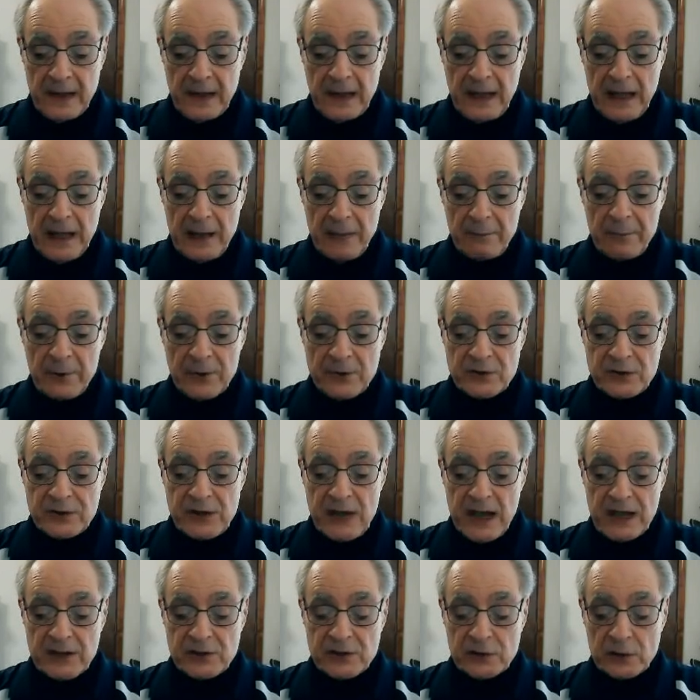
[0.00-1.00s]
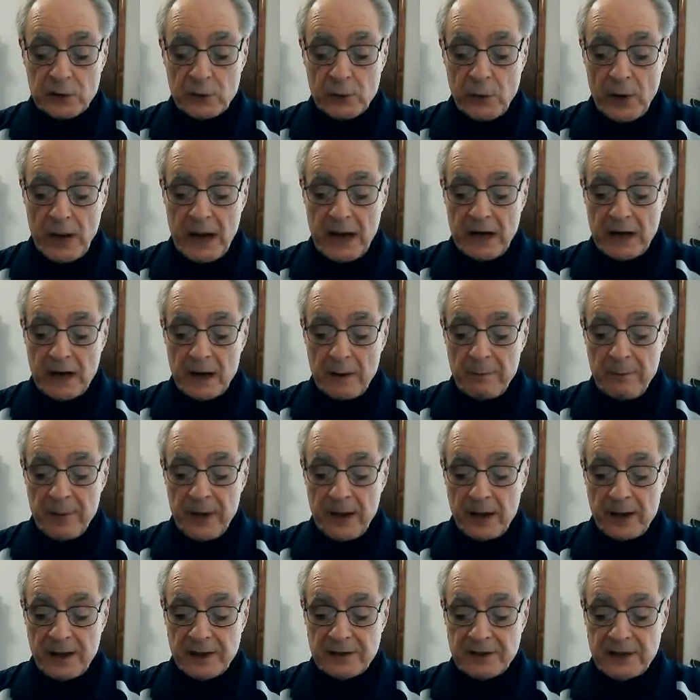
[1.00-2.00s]
He possessed great
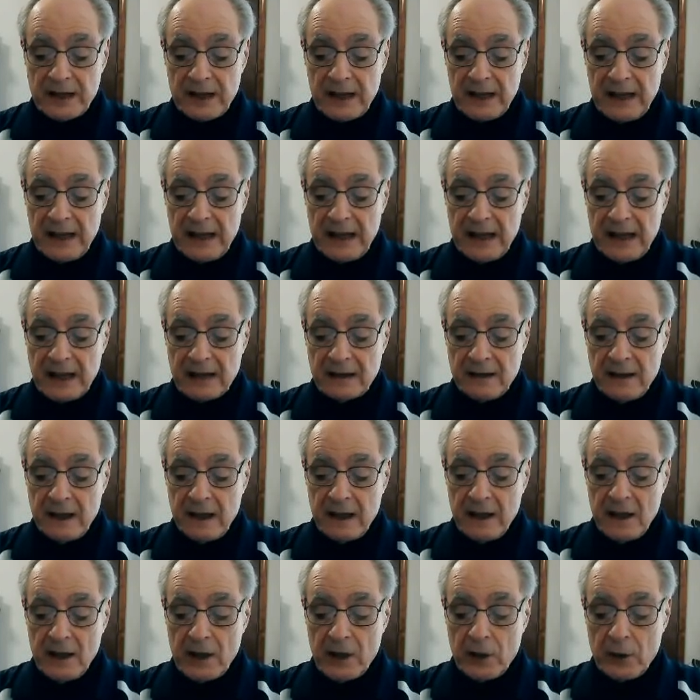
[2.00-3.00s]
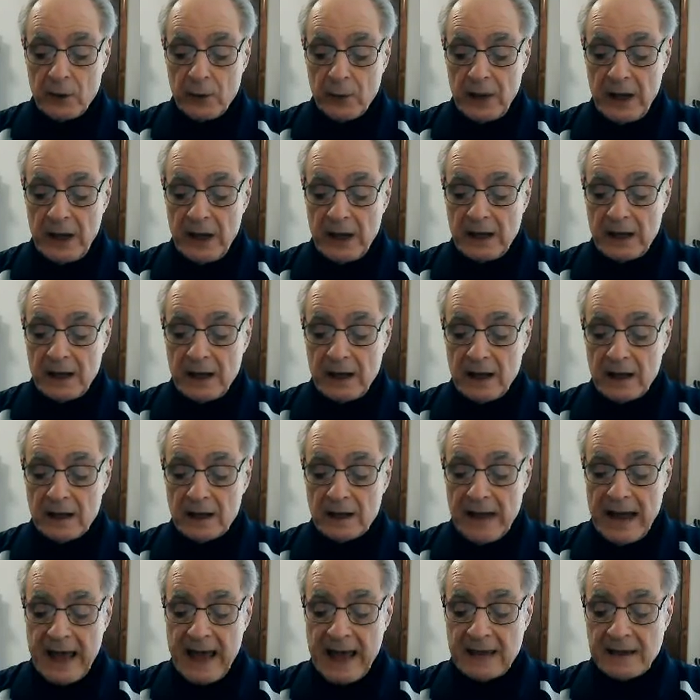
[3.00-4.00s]
ability in Greek,
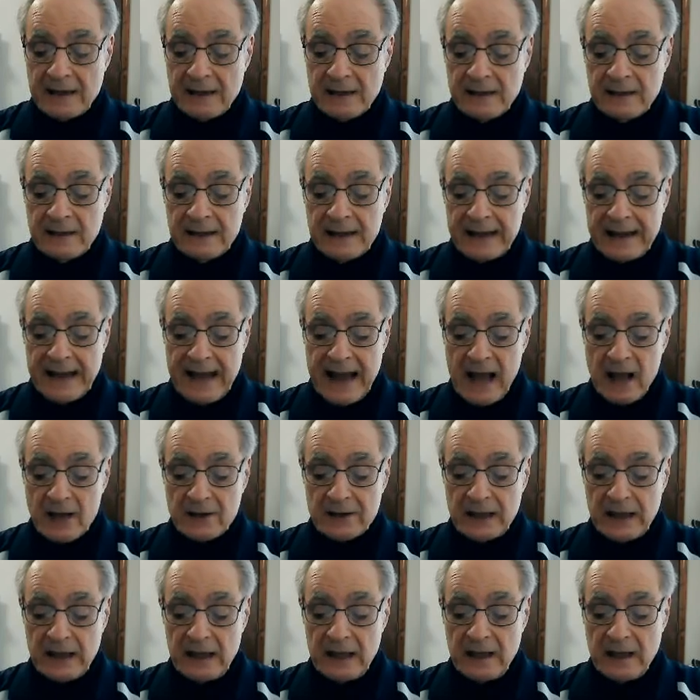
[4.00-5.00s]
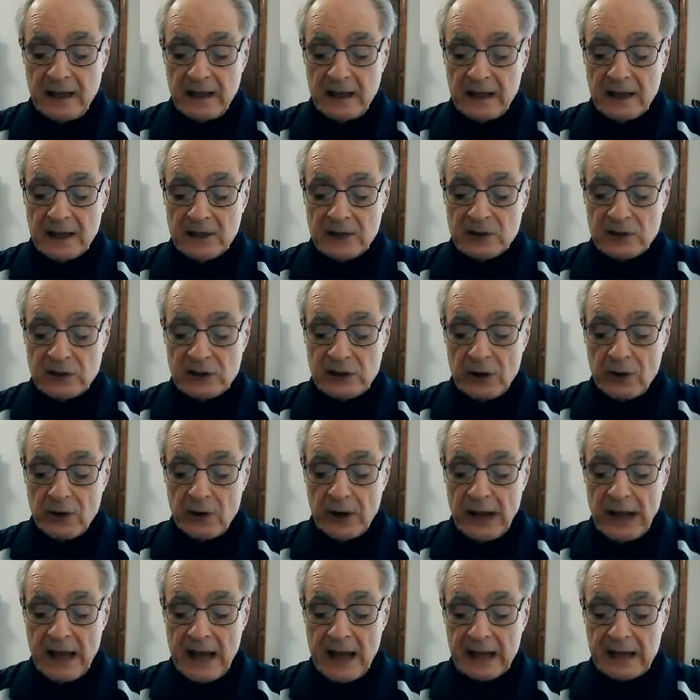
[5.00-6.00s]
Latin, Chaldee,
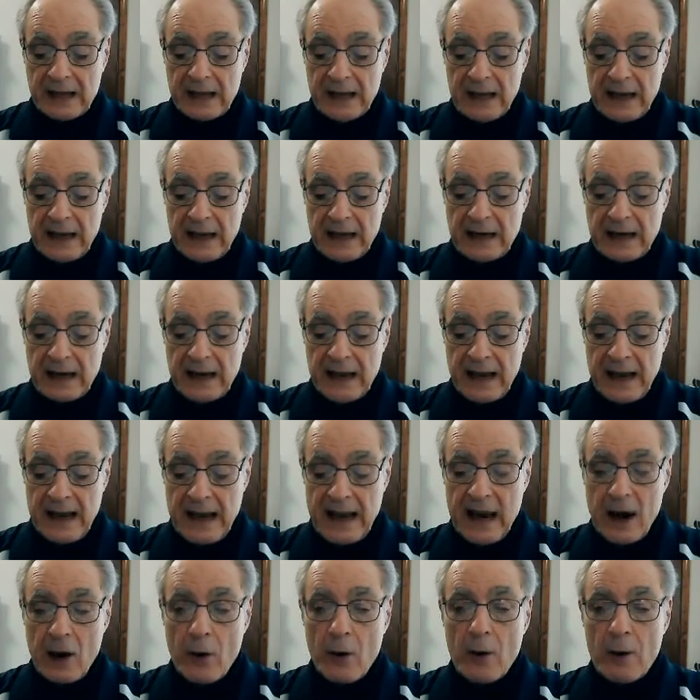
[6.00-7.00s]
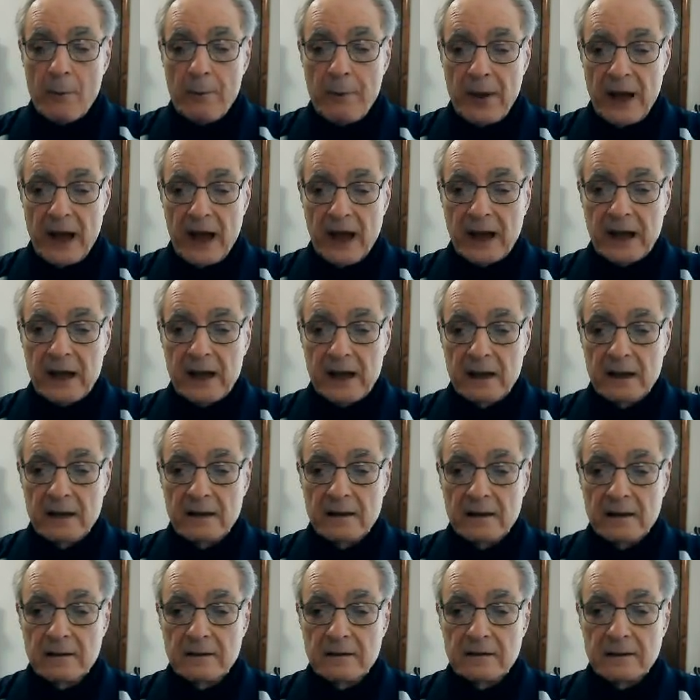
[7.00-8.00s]
Syriac, and Arabic.
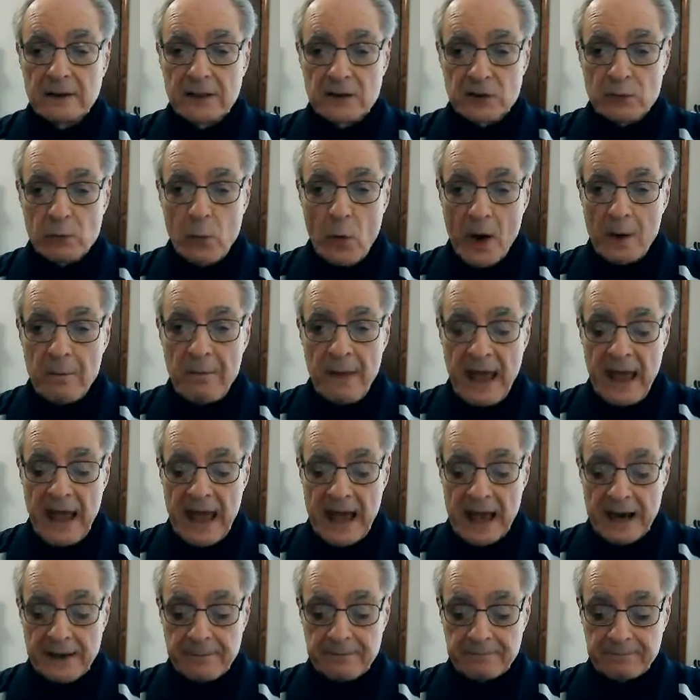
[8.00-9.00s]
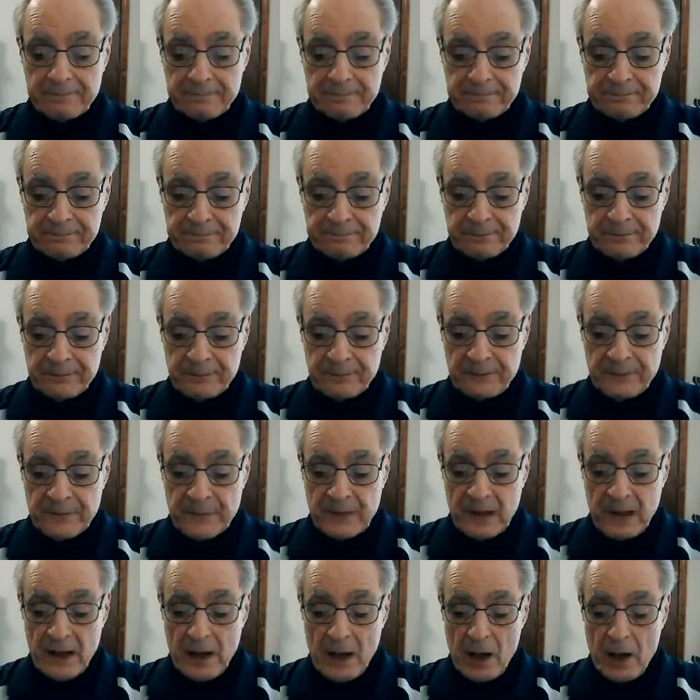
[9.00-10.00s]
This one man.
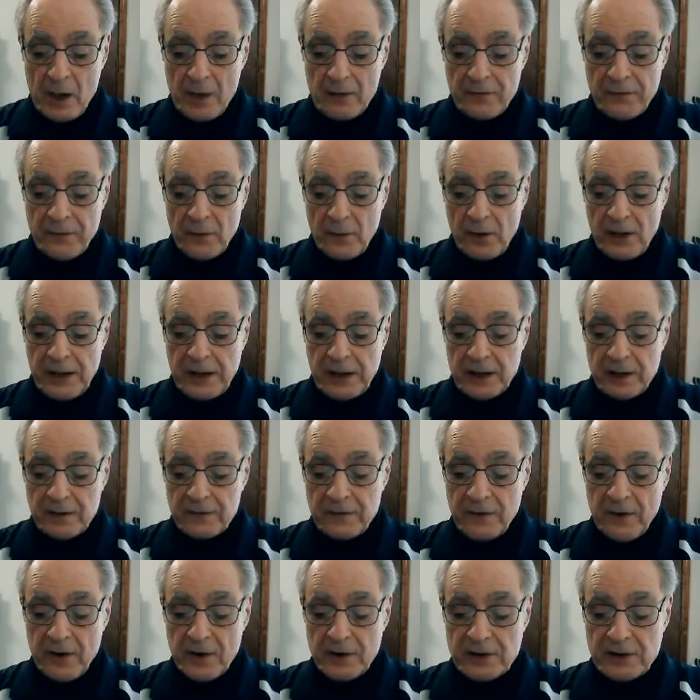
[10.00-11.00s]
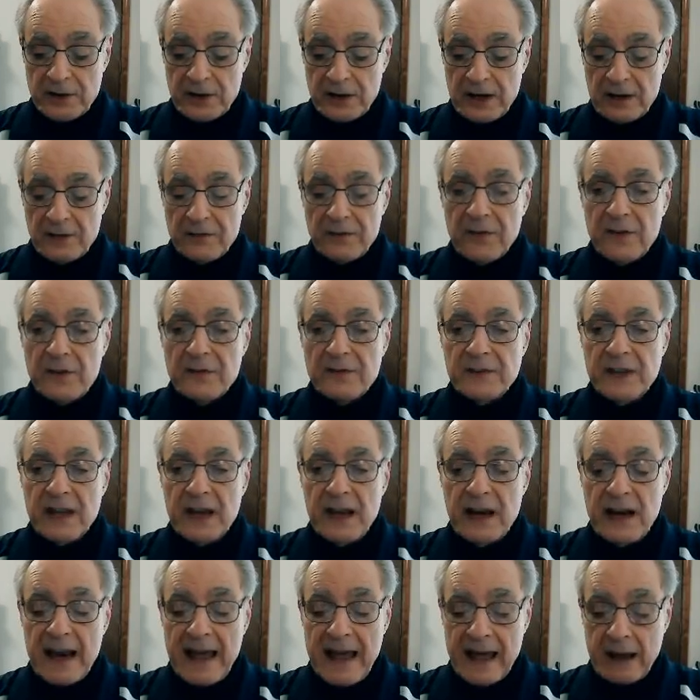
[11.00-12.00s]
Fully conversant in
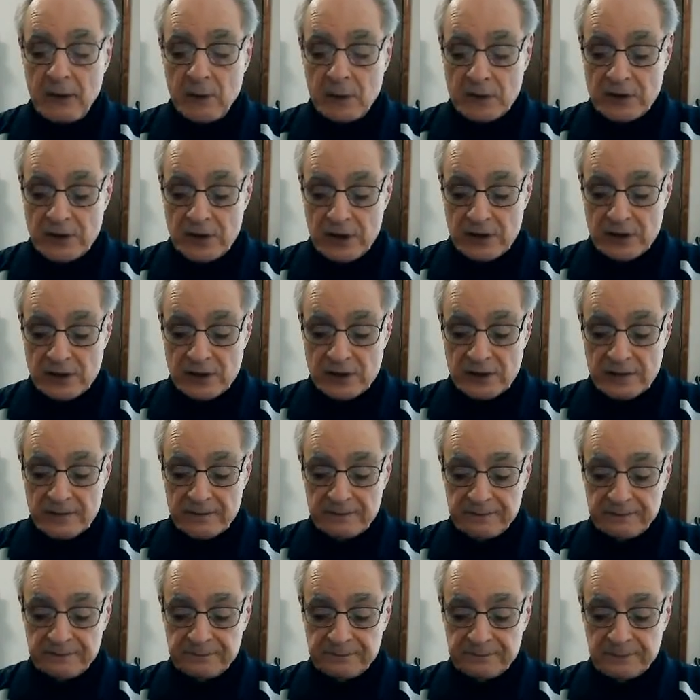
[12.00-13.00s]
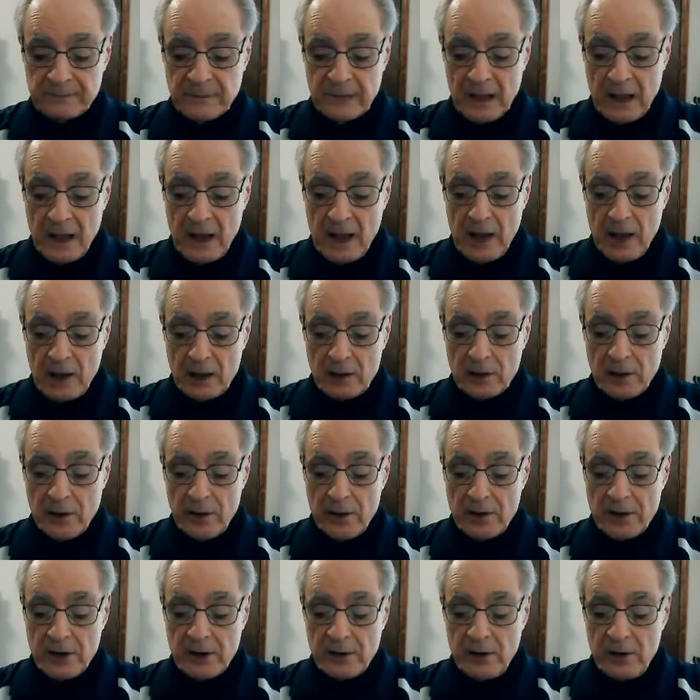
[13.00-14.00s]
15 languages.
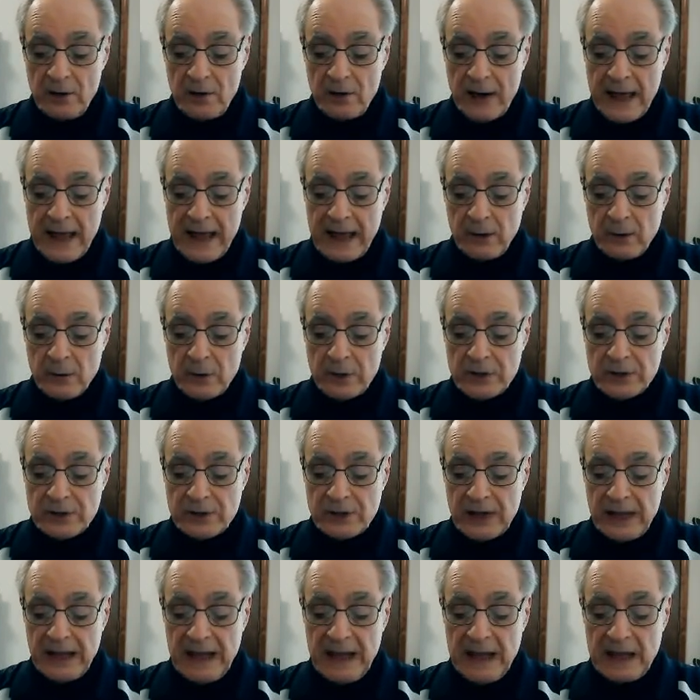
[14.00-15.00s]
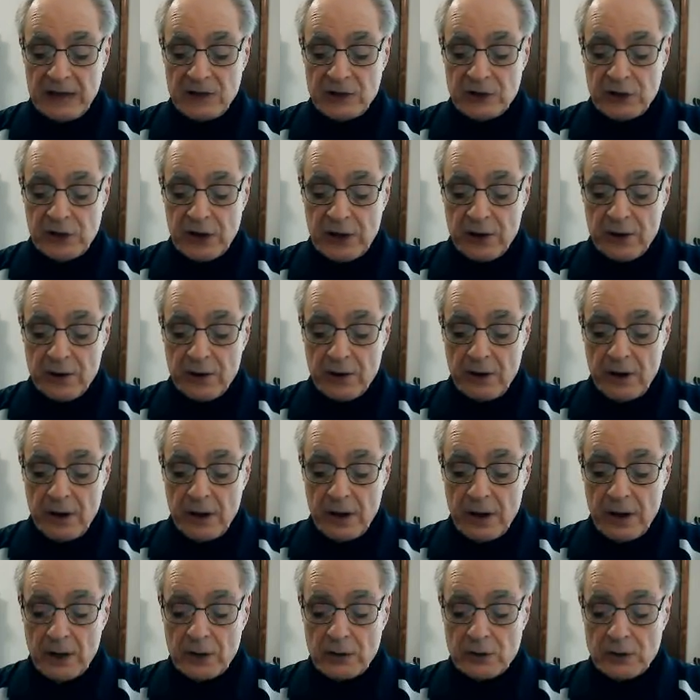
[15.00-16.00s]
Learned a new language each year
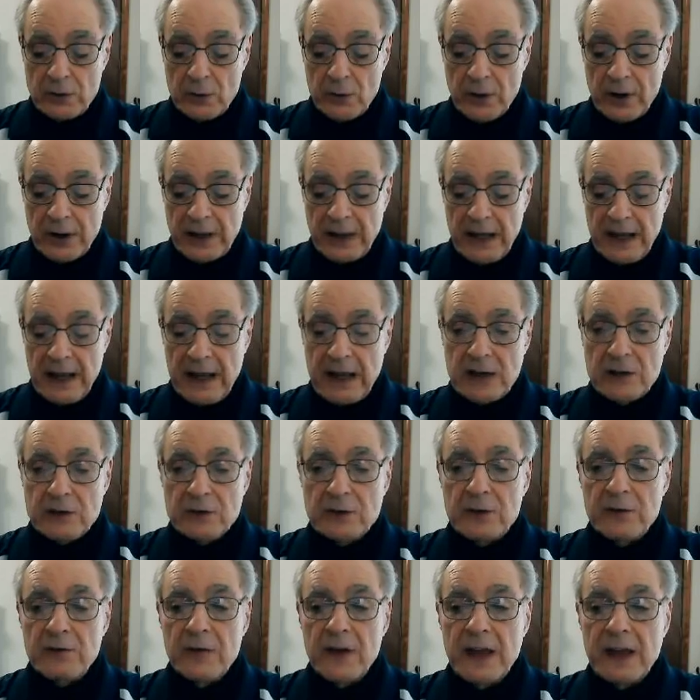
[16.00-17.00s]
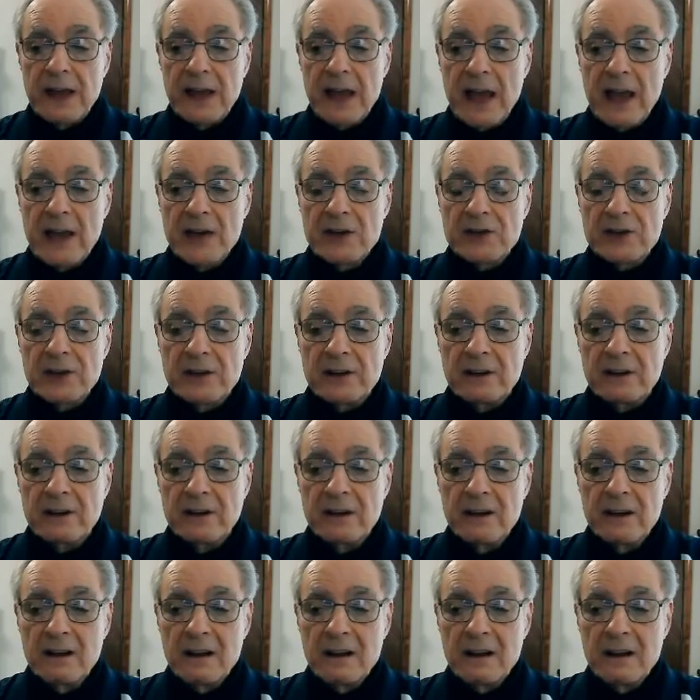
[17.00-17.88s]
during Easter vacation.